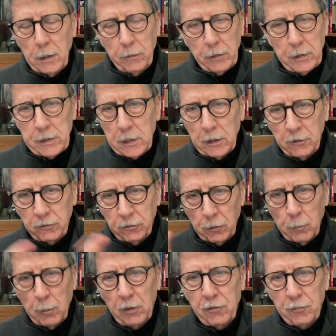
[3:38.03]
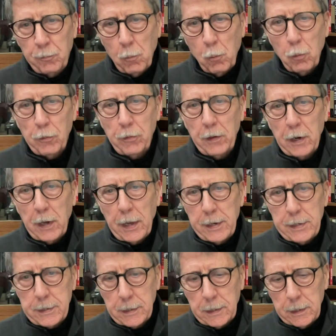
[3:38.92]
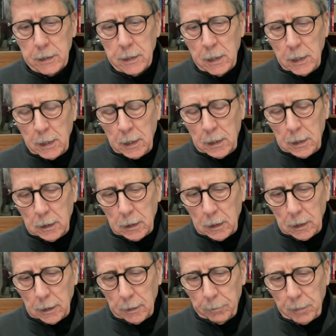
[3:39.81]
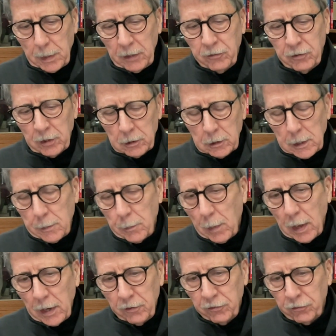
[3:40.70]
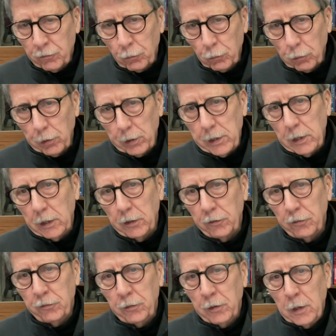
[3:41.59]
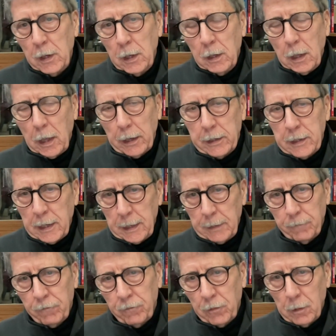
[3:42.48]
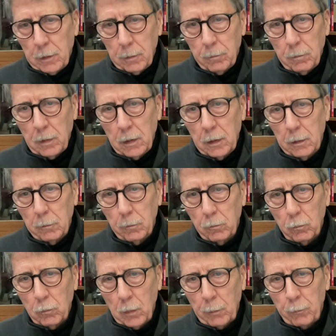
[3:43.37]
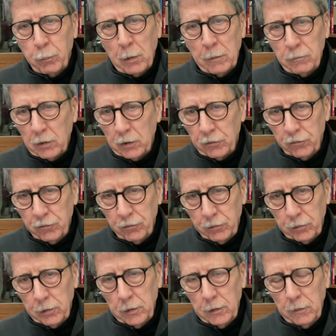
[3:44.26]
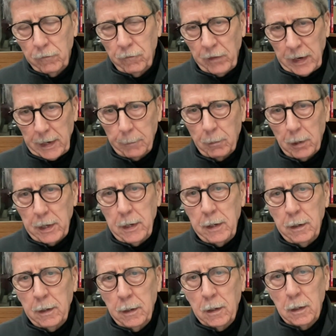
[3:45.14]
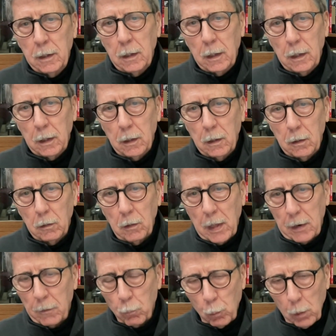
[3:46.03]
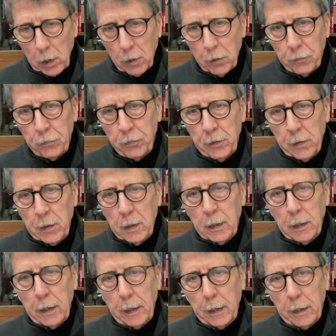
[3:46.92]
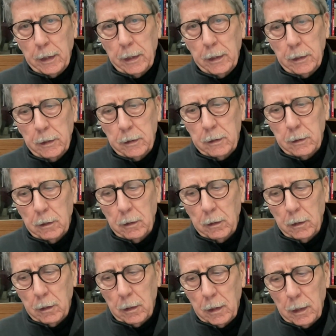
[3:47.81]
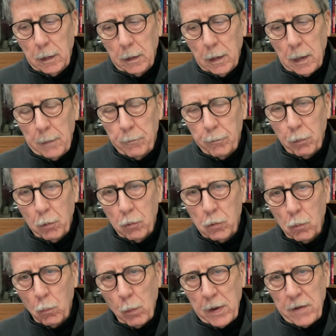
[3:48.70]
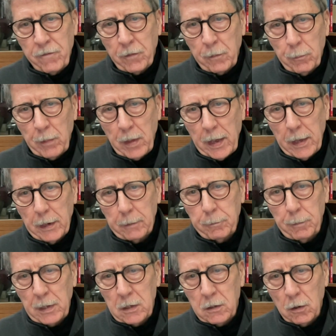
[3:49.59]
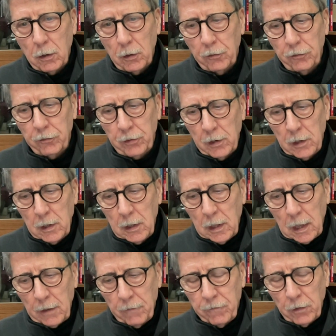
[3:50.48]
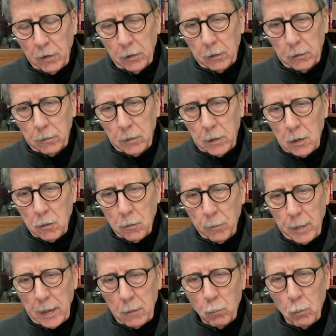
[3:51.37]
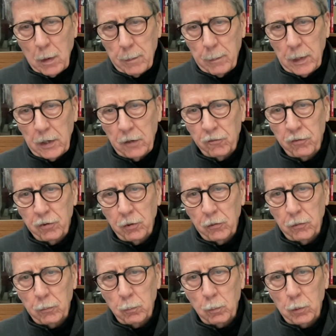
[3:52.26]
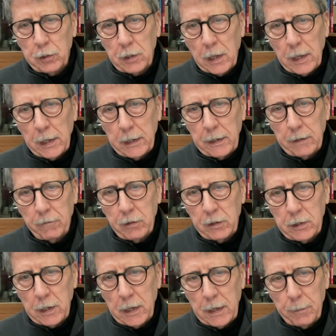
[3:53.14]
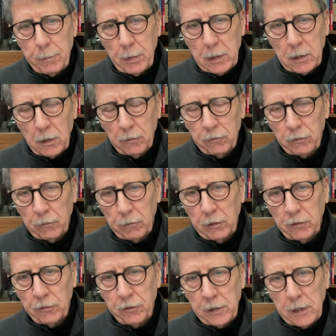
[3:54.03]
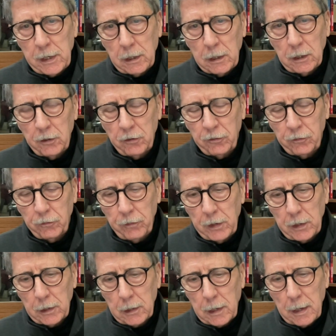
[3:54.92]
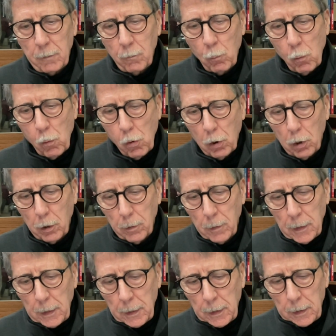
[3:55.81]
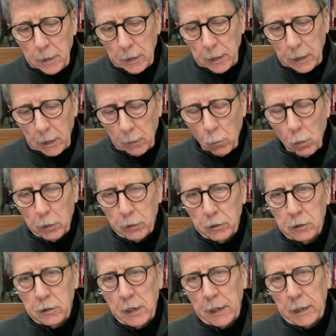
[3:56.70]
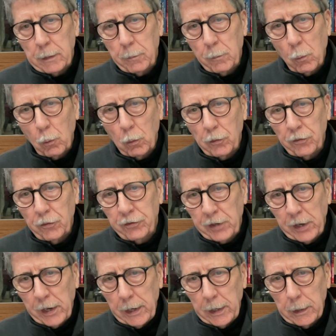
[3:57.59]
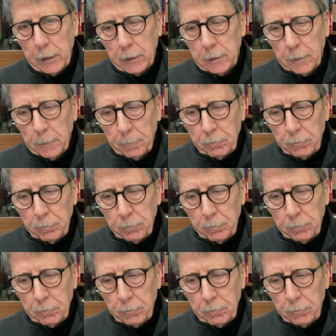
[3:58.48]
They did so much more than I did. Basically, my story is I came from a privileged family, a lot of wealth, and I broke away from that because I thought, you know, men, women, and children were dying every day because of this needless Vietnam War, and I wanted to take a moral stand.